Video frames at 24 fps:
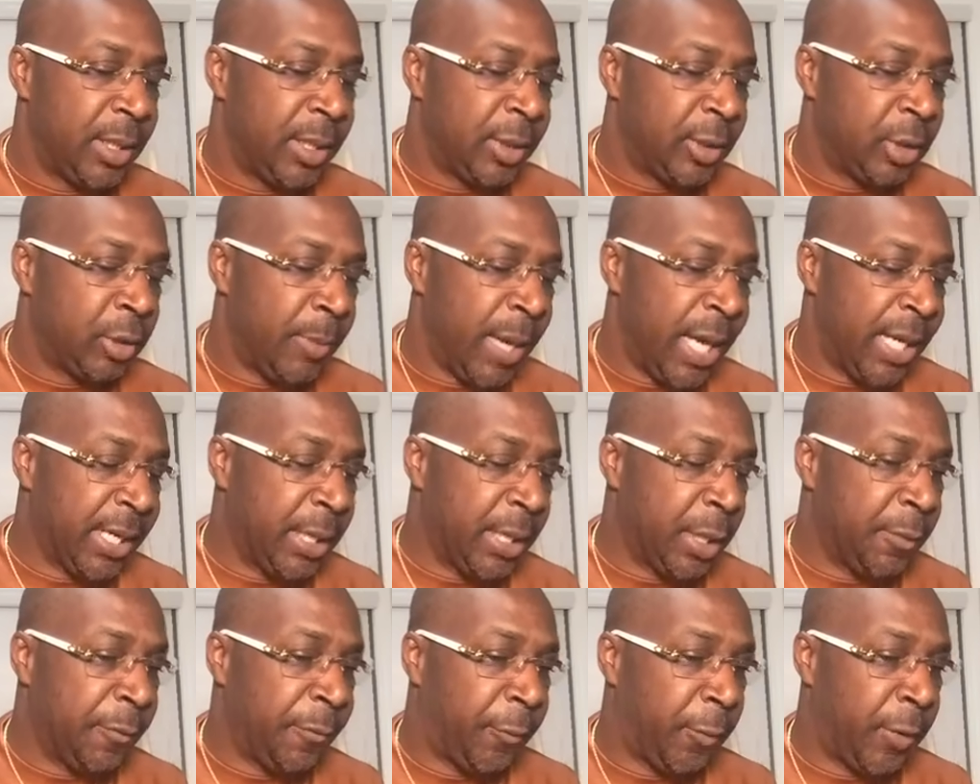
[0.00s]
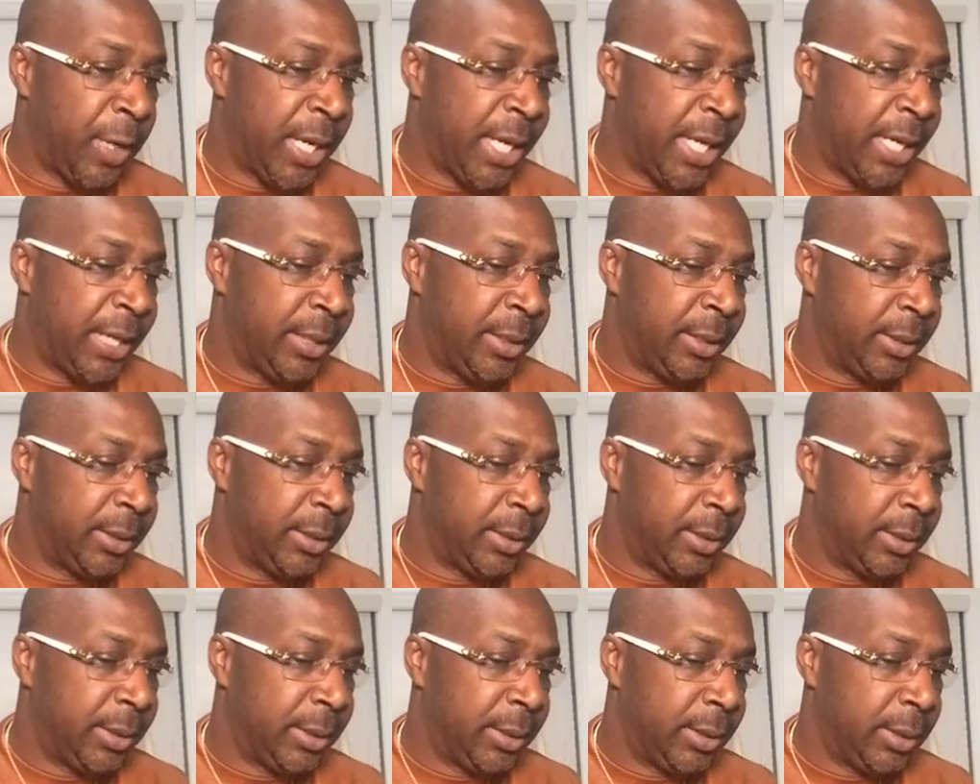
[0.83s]
So my good friend,
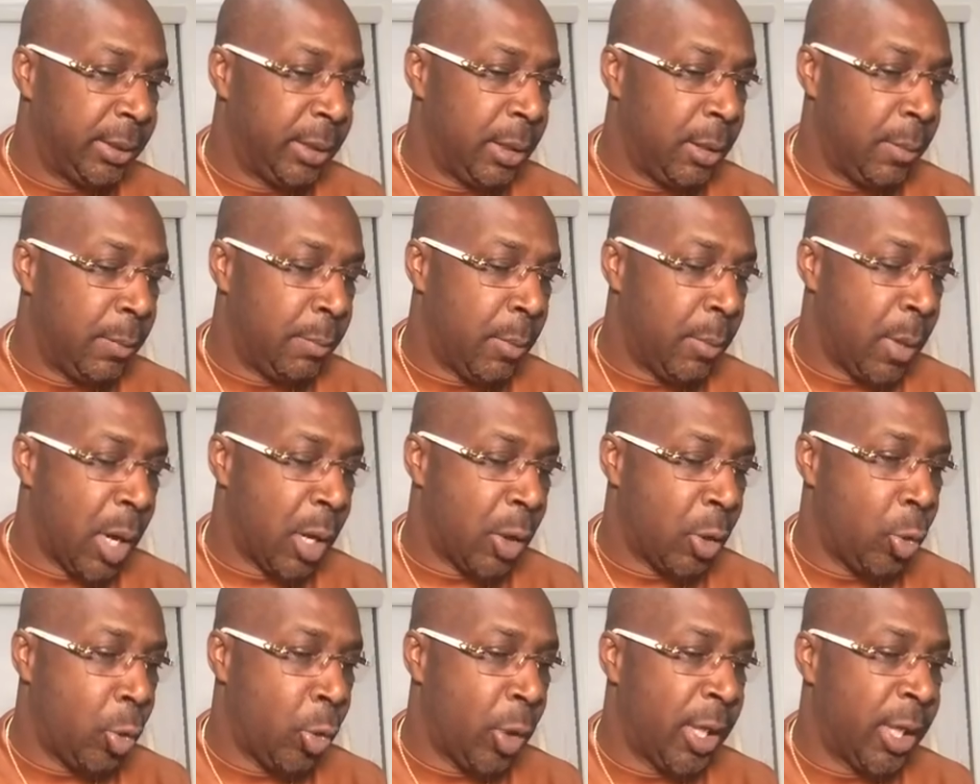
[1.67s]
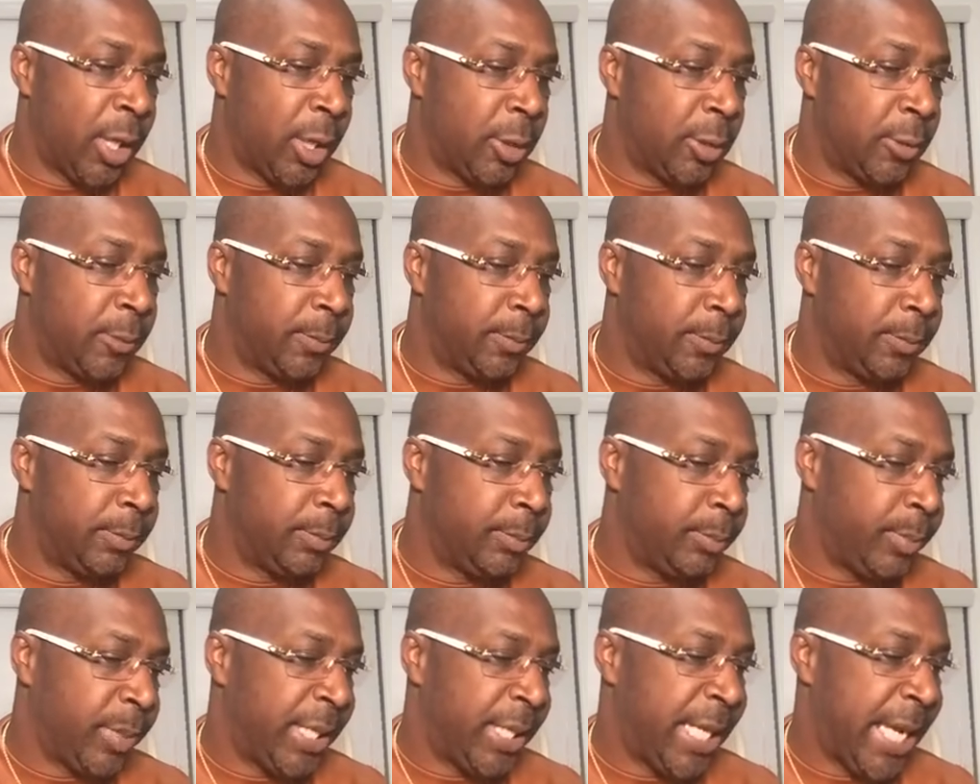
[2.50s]
Marquel
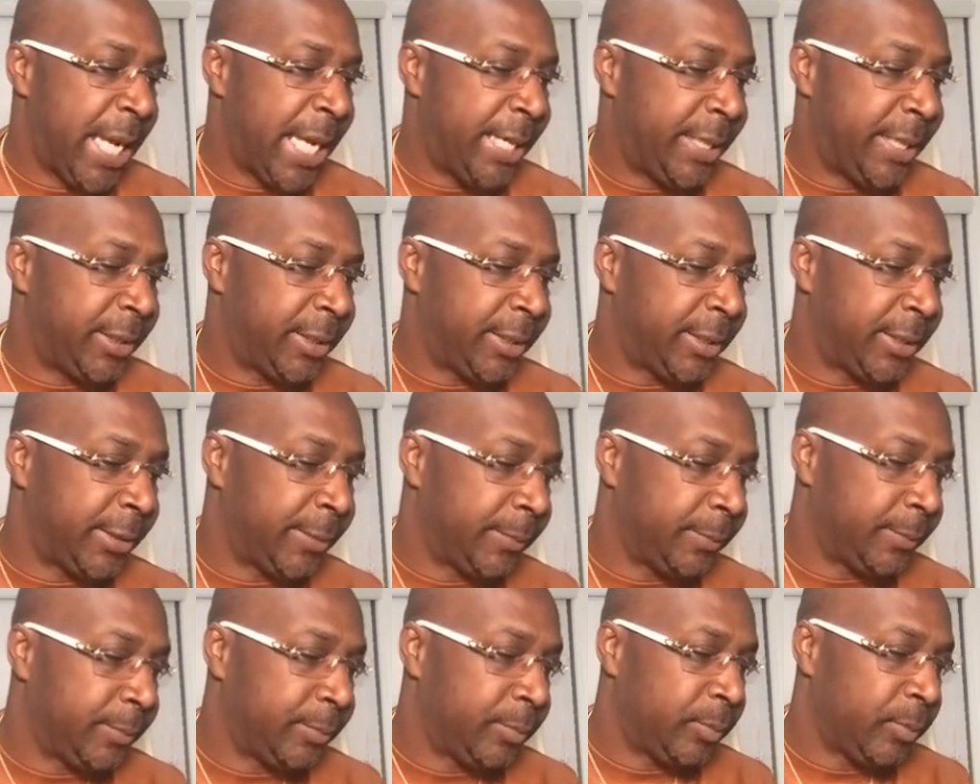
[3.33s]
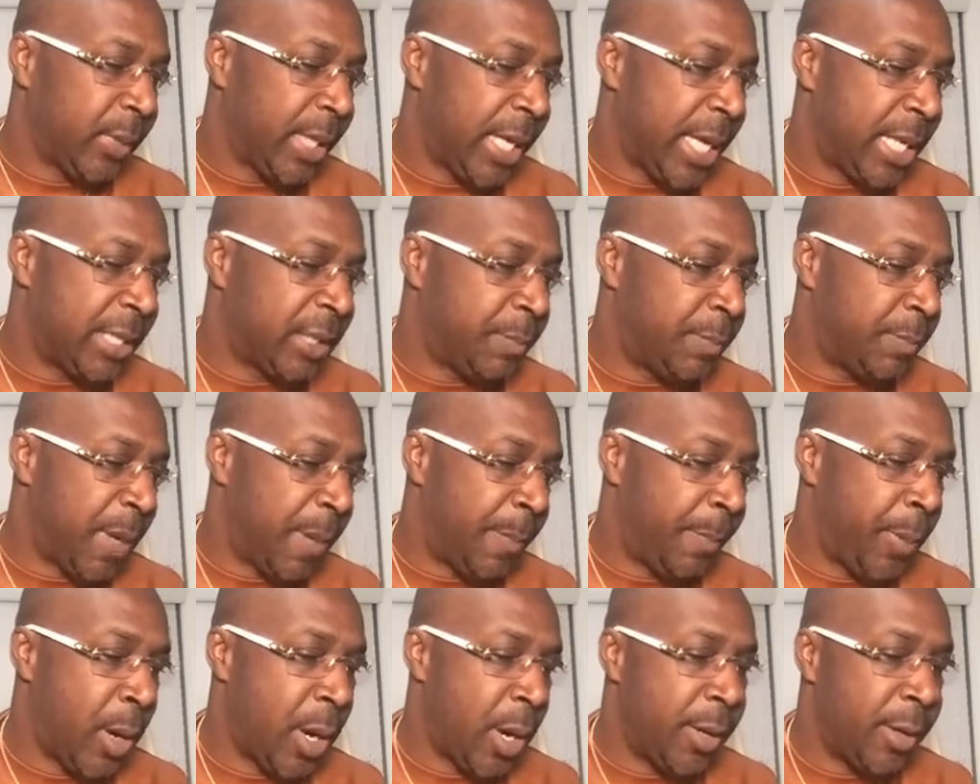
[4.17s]
Gates, that's my
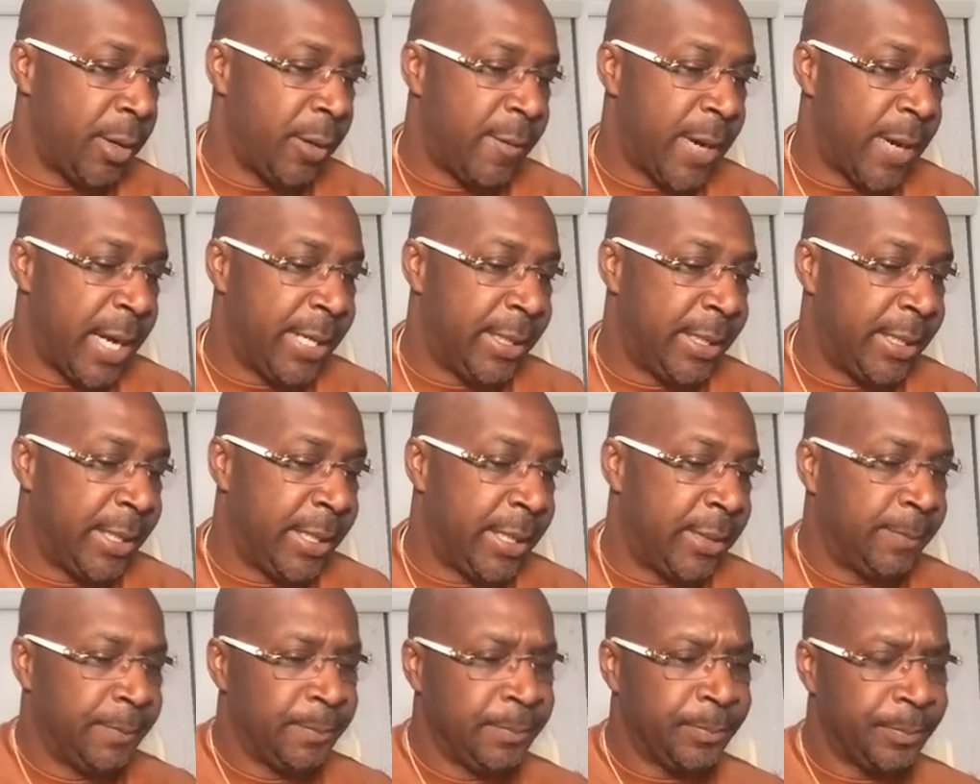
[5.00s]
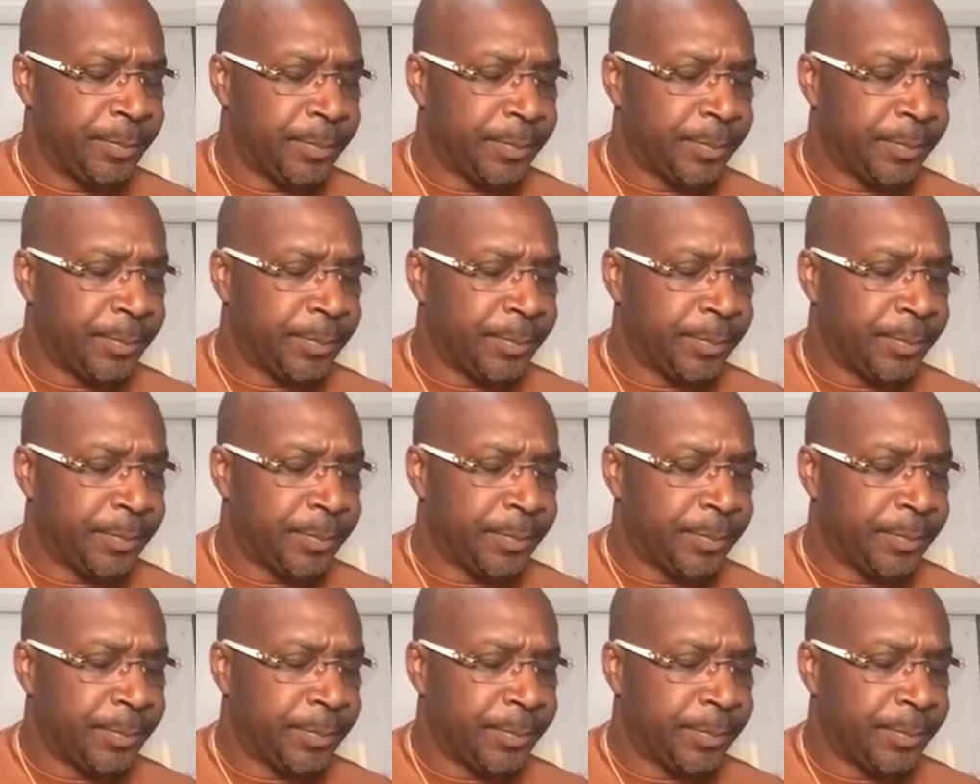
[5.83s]
partner right there.